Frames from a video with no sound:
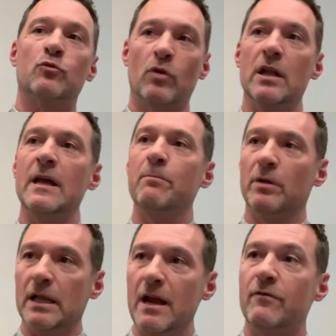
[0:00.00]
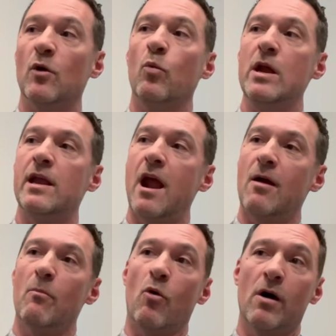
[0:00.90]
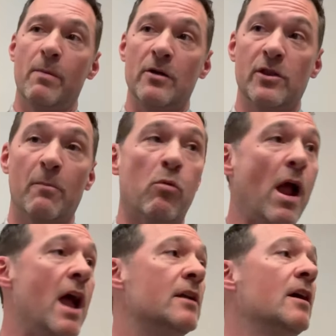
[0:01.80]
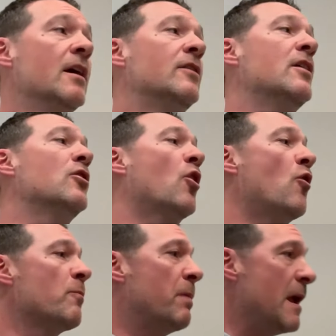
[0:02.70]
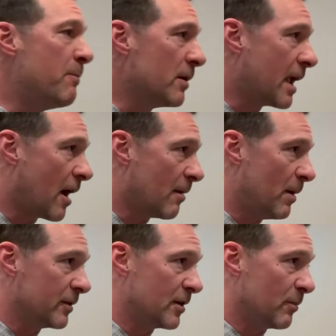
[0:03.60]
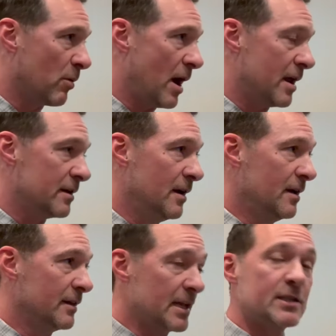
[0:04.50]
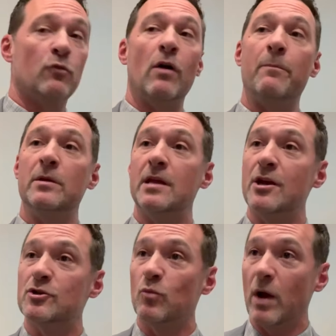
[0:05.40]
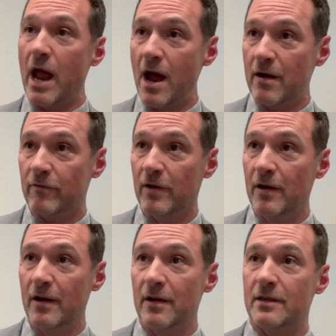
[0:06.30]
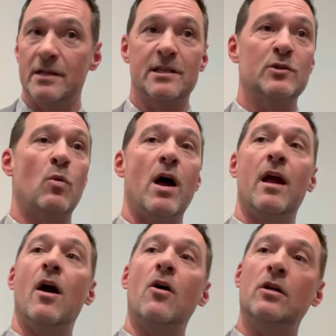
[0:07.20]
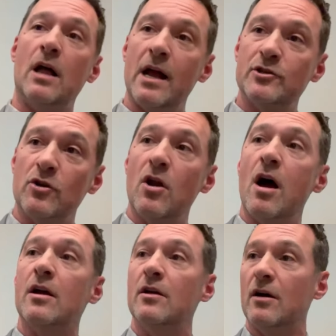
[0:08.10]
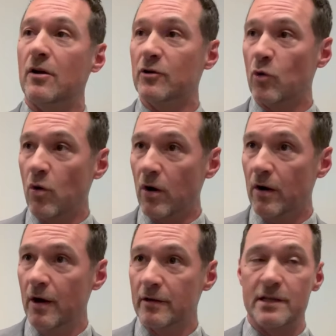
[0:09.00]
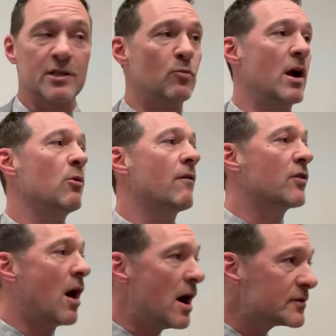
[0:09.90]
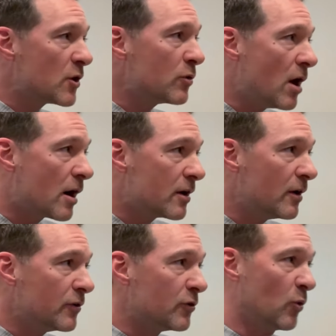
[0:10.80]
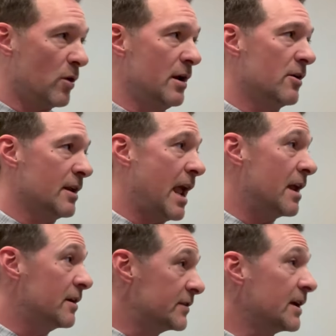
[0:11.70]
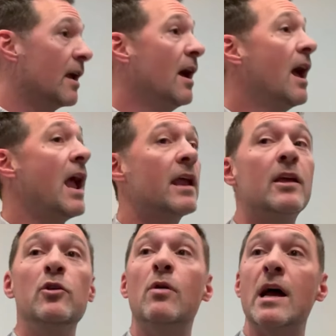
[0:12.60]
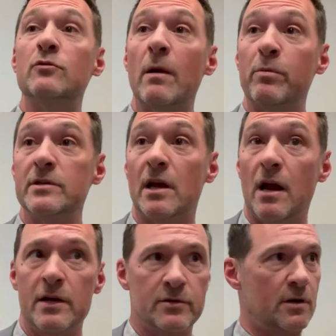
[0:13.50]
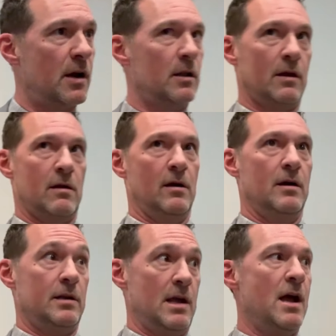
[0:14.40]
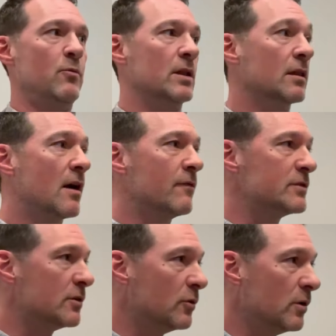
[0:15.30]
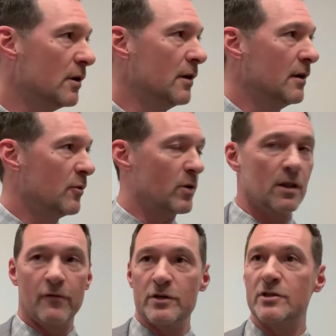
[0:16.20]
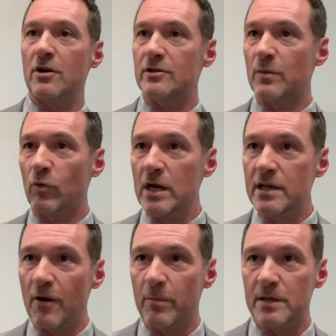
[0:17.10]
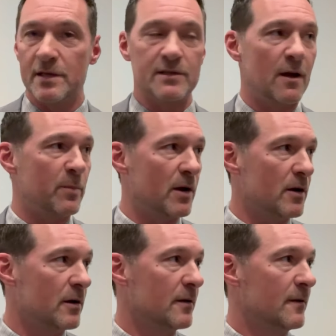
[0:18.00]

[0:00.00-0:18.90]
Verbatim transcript: really believe that we care more about their brand than their own people care about their brand. That's the reputation we have. This is why our clients are knocking on our door. This is why you have Costco knocking on your door here in Canada saying, hey, can you guys represent us? You're kind of like, uh, yeah, we'd love to. We'd love to start some retail business up here.